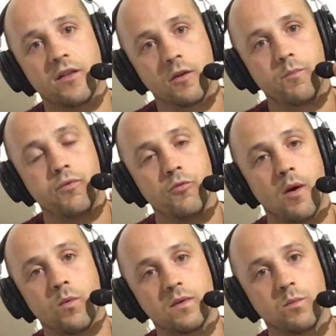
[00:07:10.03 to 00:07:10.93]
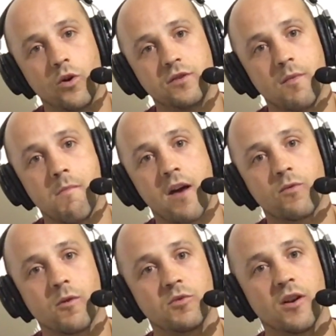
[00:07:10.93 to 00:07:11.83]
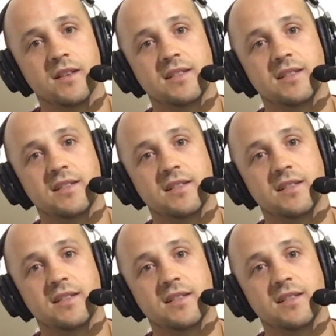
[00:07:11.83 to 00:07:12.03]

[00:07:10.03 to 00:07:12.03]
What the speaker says: Don't put my words in my mouth where I'm trying to